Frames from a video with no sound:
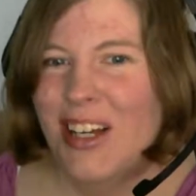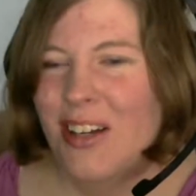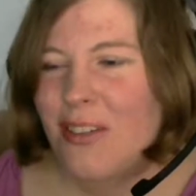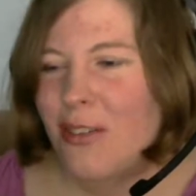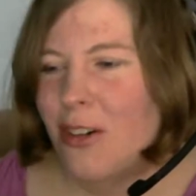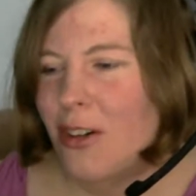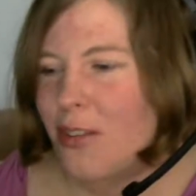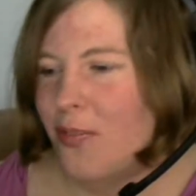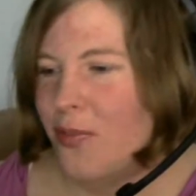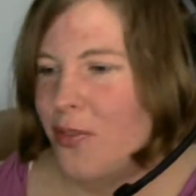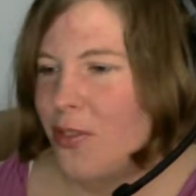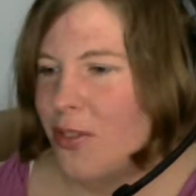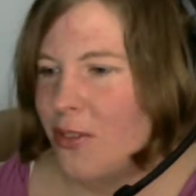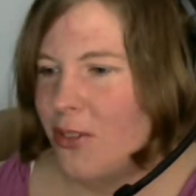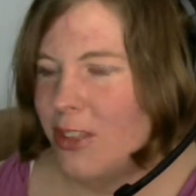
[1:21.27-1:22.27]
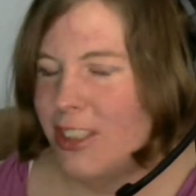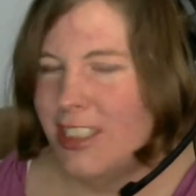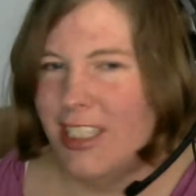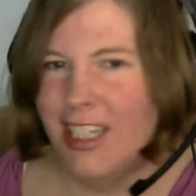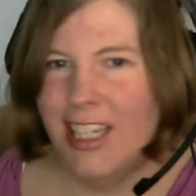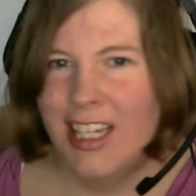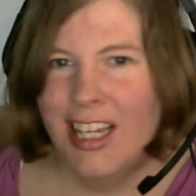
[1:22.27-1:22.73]
Well, we'll
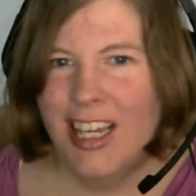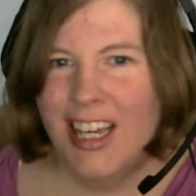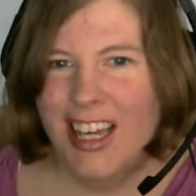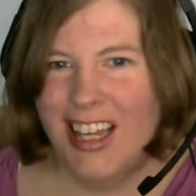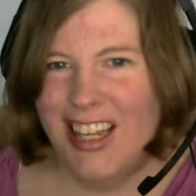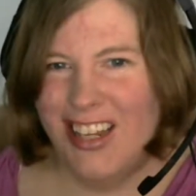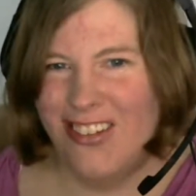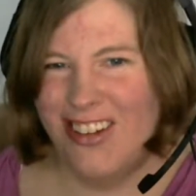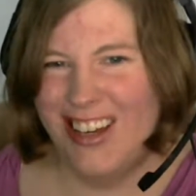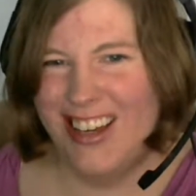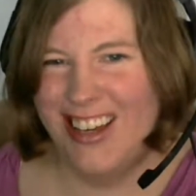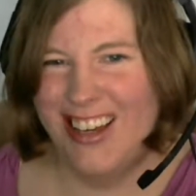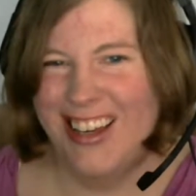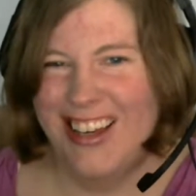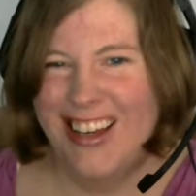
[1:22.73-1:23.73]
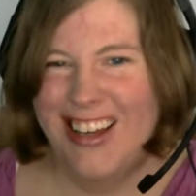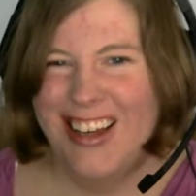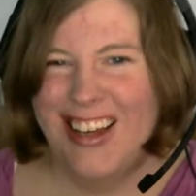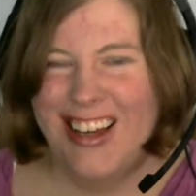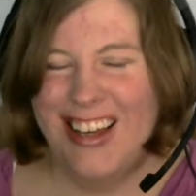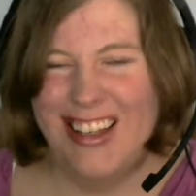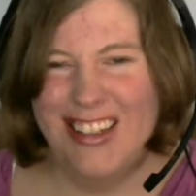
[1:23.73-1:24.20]
see. Anyway,
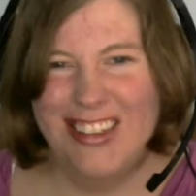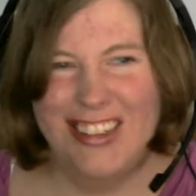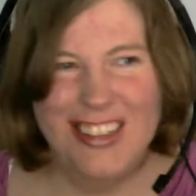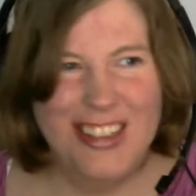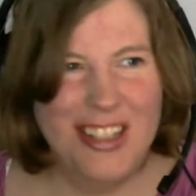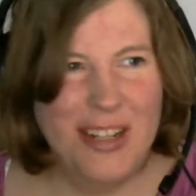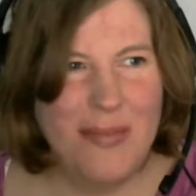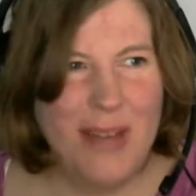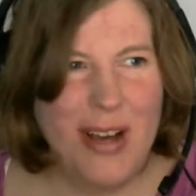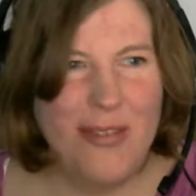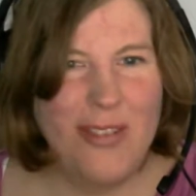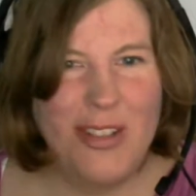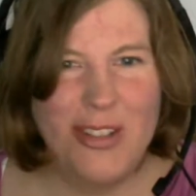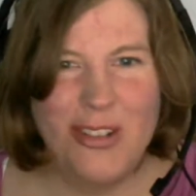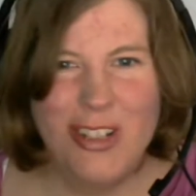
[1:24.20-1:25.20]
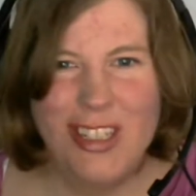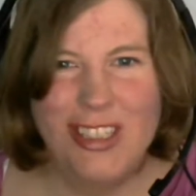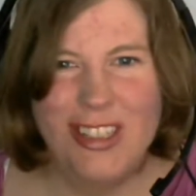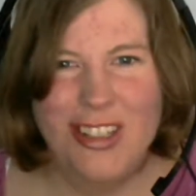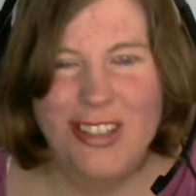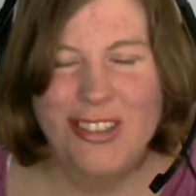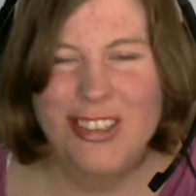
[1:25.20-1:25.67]
I usually let him have a choice
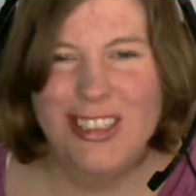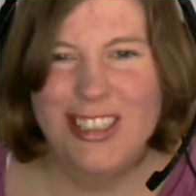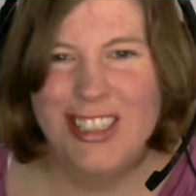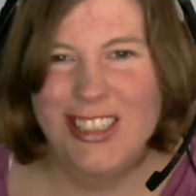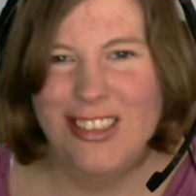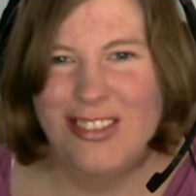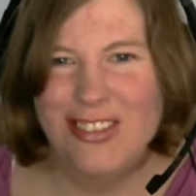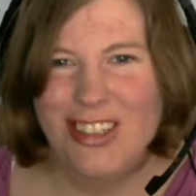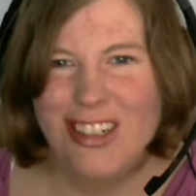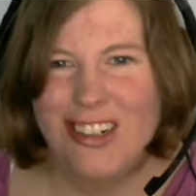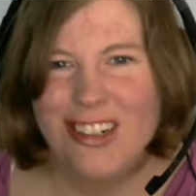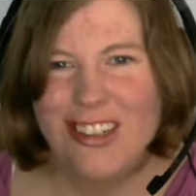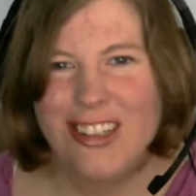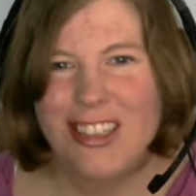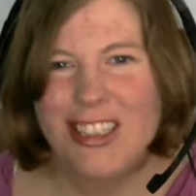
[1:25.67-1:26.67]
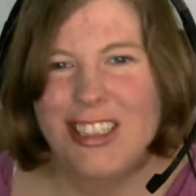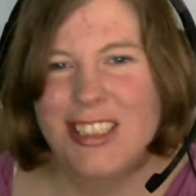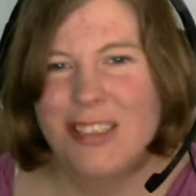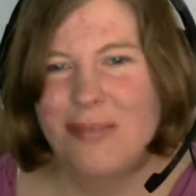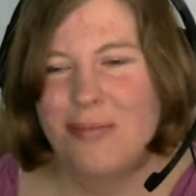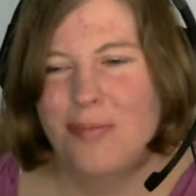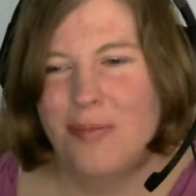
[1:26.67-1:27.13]
of those things
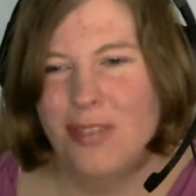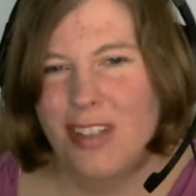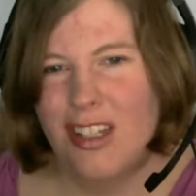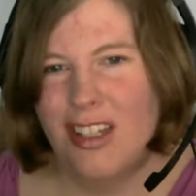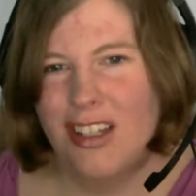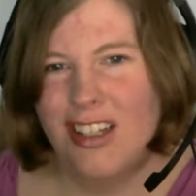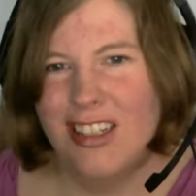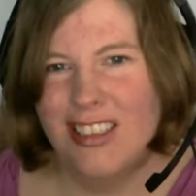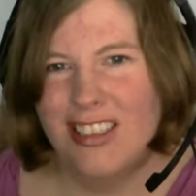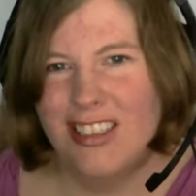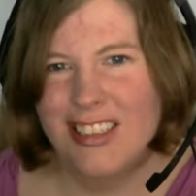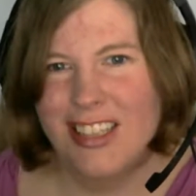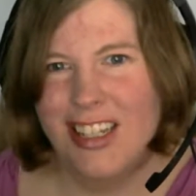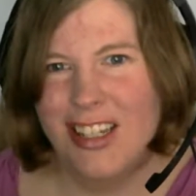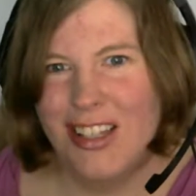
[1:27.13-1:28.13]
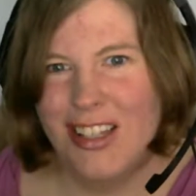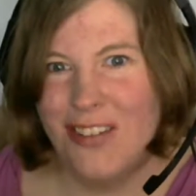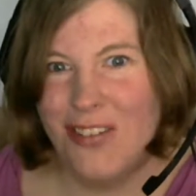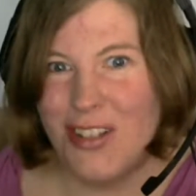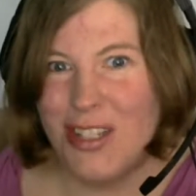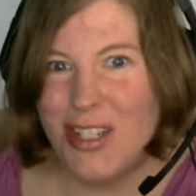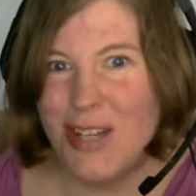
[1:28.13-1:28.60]
regardless. Because it's like, if
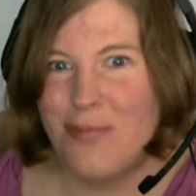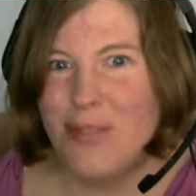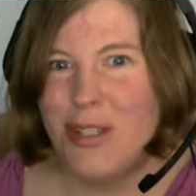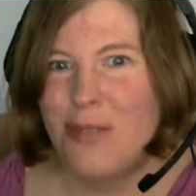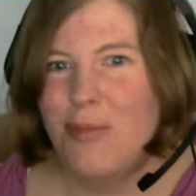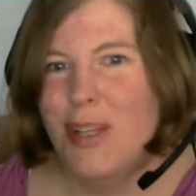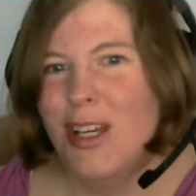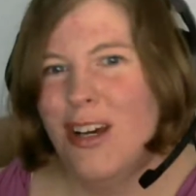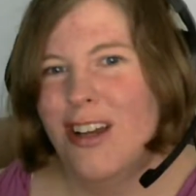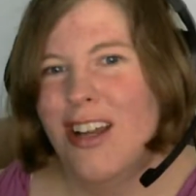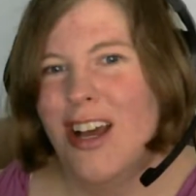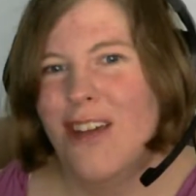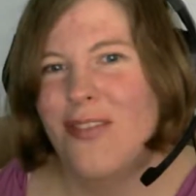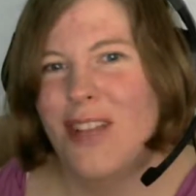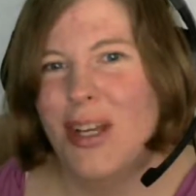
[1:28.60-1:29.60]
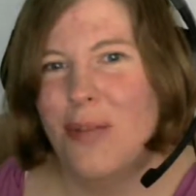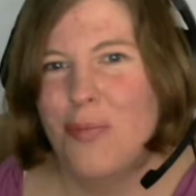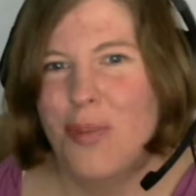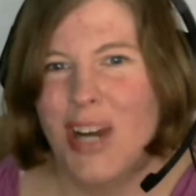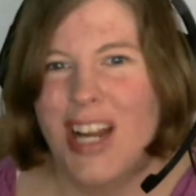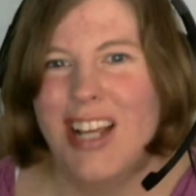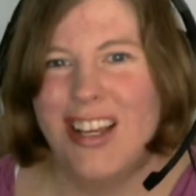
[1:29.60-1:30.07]
it's up to me, I'd have like
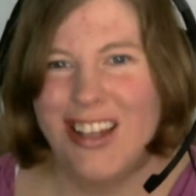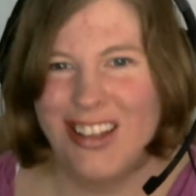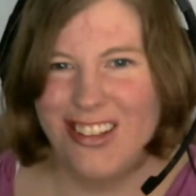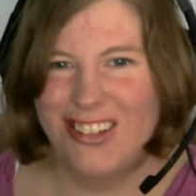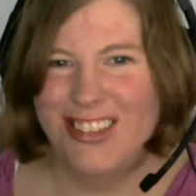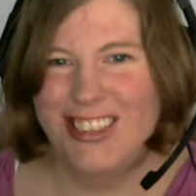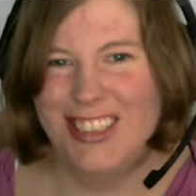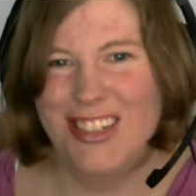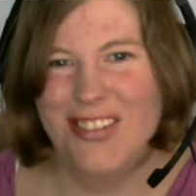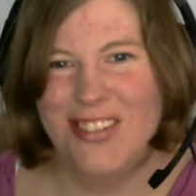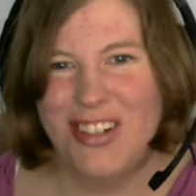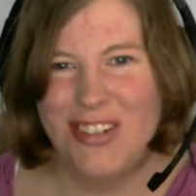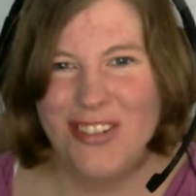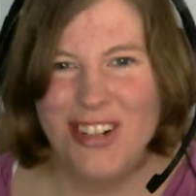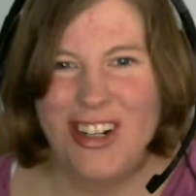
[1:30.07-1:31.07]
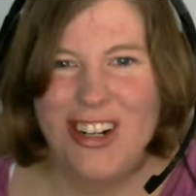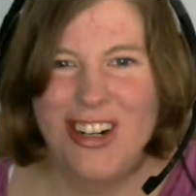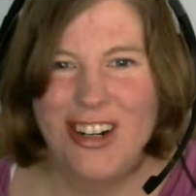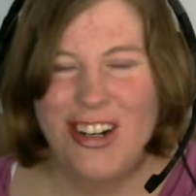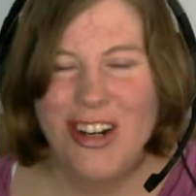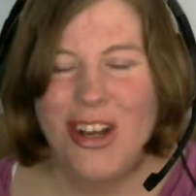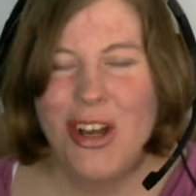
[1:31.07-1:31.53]
bright colors everywhere,
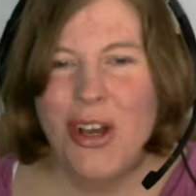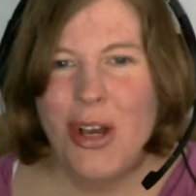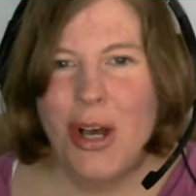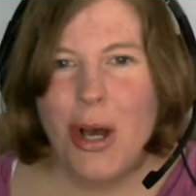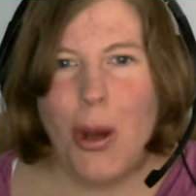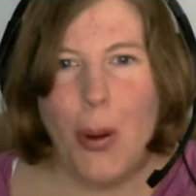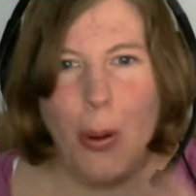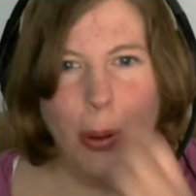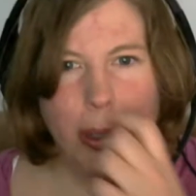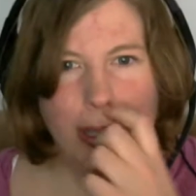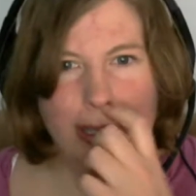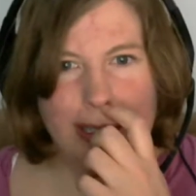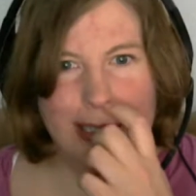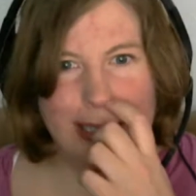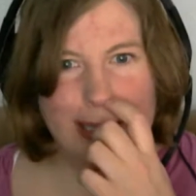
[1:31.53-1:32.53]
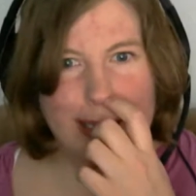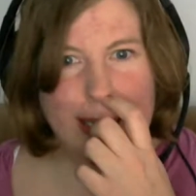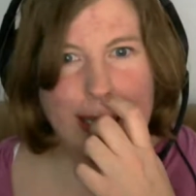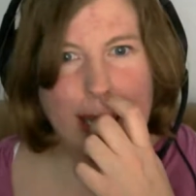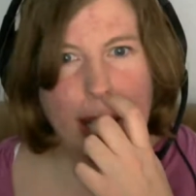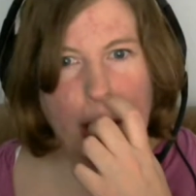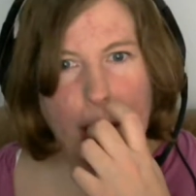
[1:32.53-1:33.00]
oranges and
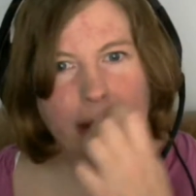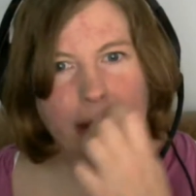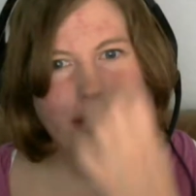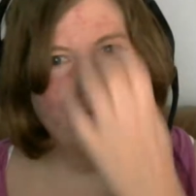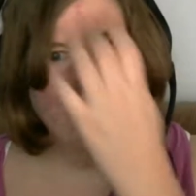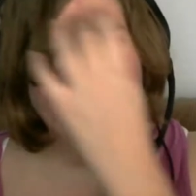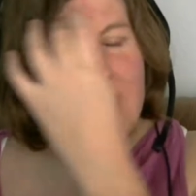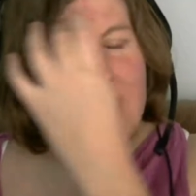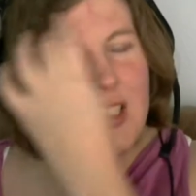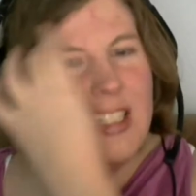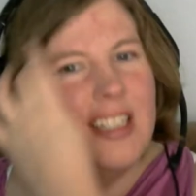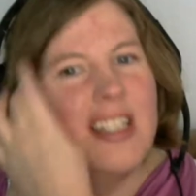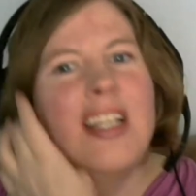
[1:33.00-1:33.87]
yellows and